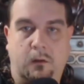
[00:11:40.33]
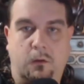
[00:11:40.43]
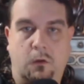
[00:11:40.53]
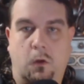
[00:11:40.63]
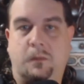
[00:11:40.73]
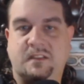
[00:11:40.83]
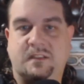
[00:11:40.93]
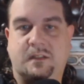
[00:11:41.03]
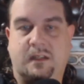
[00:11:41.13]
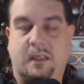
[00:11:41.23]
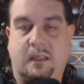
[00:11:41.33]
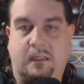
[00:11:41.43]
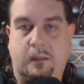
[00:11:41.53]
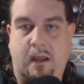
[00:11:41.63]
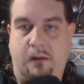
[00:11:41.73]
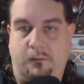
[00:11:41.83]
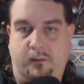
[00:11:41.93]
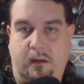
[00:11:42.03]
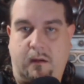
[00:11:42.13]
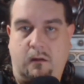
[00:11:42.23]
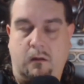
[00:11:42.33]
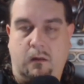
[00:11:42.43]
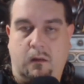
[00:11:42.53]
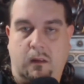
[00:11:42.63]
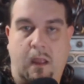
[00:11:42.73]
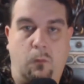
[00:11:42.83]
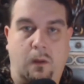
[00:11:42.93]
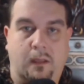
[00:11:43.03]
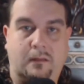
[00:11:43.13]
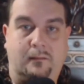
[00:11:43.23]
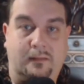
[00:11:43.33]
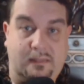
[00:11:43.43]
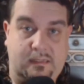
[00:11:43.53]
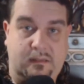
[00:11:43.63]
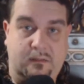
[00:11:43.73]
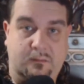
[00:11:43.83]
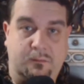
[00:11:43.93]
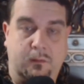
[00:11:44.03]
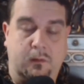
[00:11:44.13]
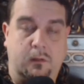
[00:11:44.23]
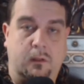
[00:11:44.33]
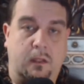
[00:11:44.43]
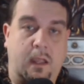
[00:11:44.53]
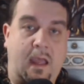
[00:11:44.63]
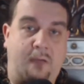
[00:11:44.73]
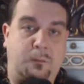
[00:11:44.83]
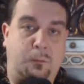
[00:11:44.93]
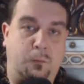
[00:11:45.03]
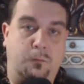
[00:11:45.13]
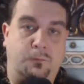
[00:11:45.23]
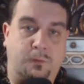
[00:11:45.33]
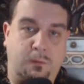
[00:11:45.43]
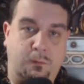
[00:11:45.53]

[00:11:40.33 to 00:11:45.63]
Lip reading: Nobody's going to kick you out of there. And when you leave, you have to prove two